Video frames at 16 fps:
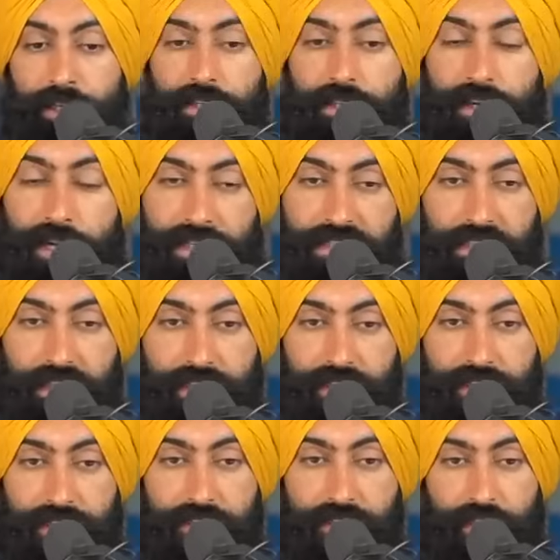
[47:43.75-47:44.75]
The next thing
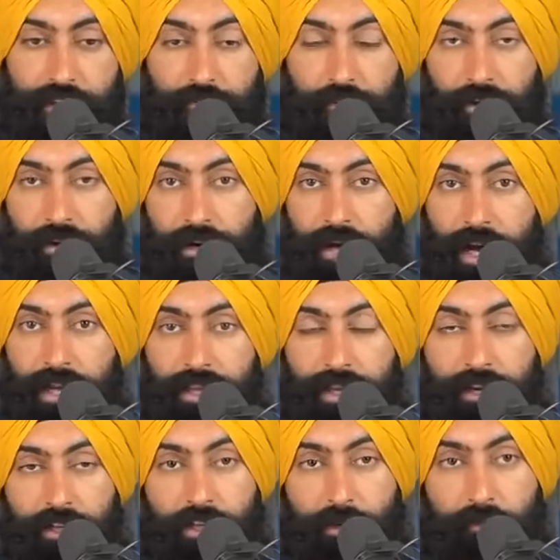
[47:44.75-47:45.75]
is if you're not
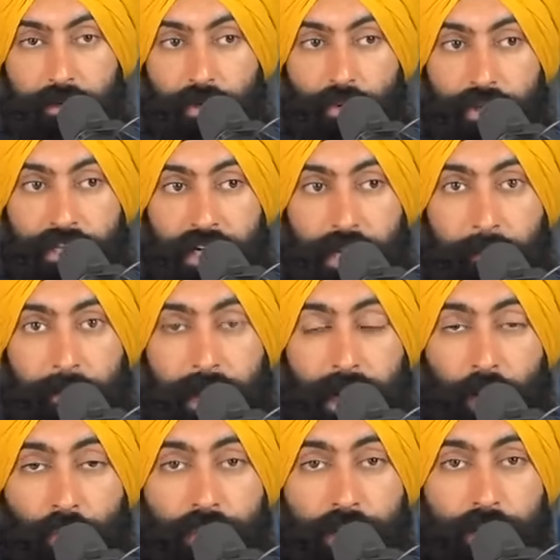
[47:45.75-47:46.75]
that entrepreneur type,
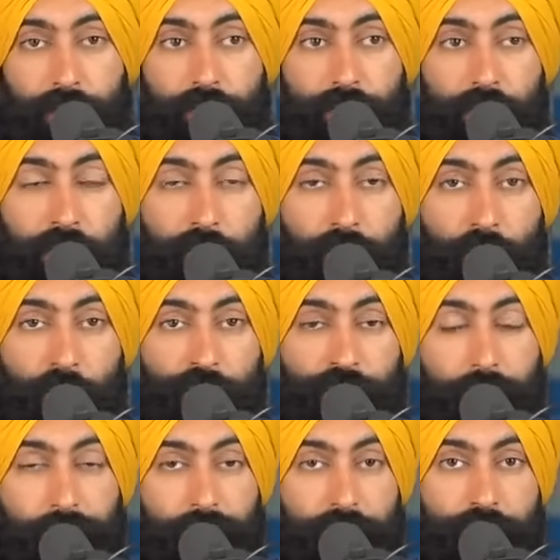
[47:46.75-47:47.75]
how can you earn more
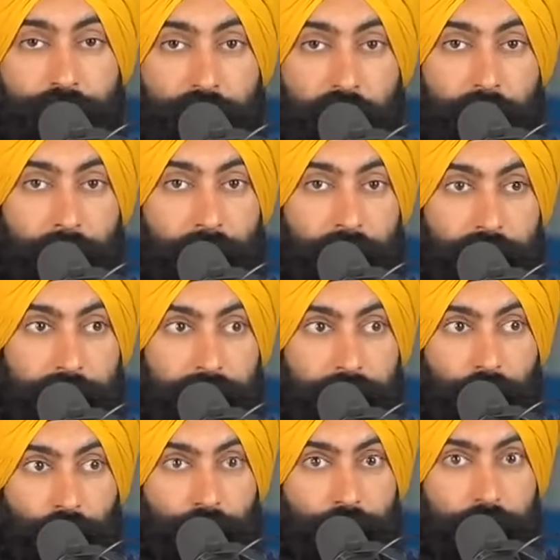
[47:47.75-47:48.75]
from your job right
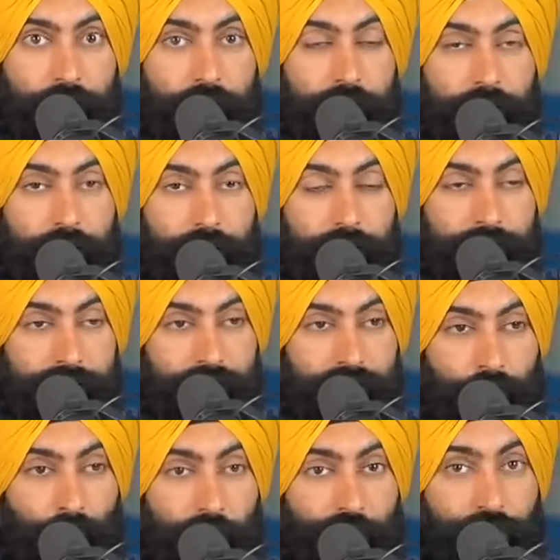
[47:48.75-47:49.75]
now? Is
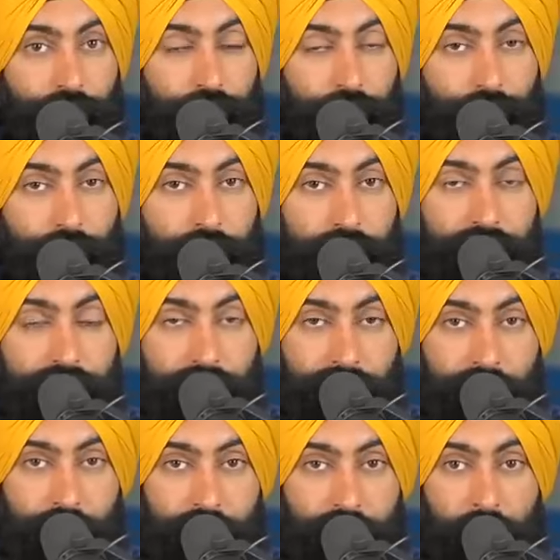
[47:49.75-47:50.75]
there a way for you to create a
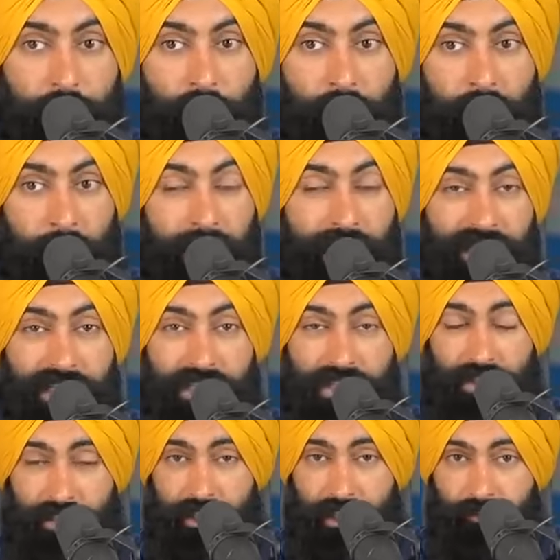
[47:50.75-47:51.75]
second job or maybe get a
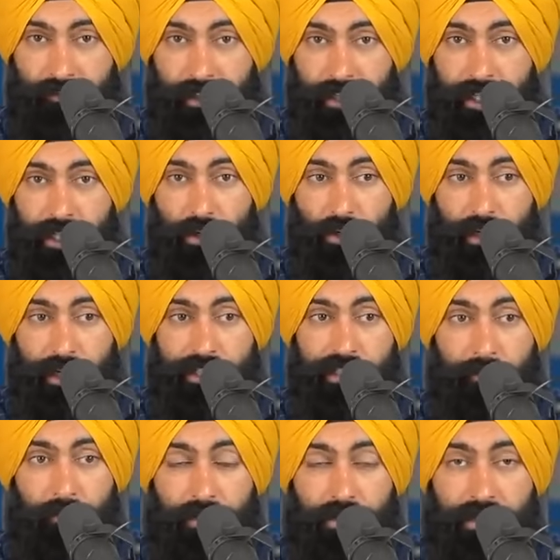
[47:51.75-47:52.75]
certificate or get
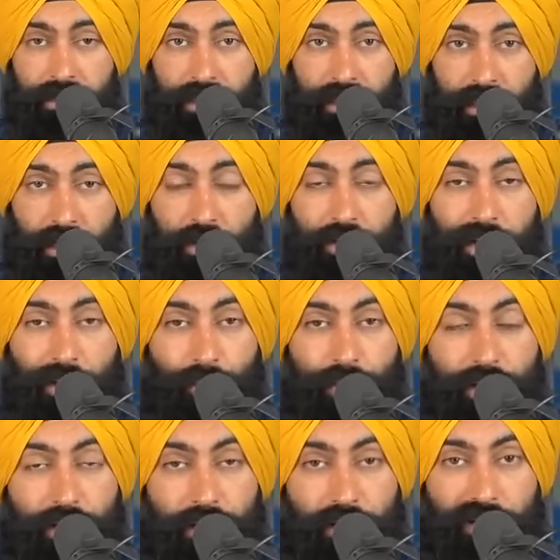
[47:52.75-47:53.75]
some other skill that way
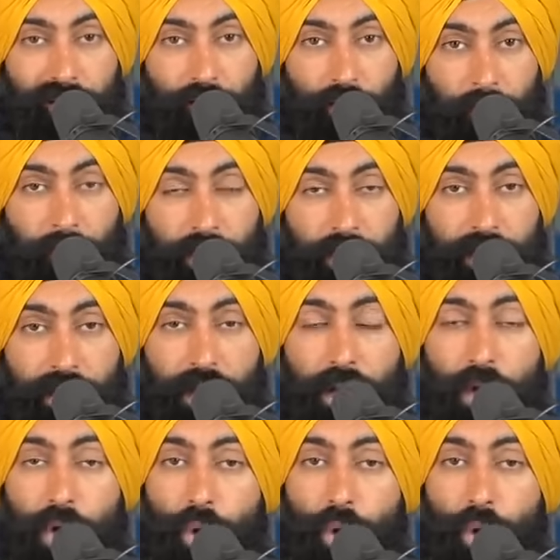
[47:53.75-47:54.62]
you can earn more money?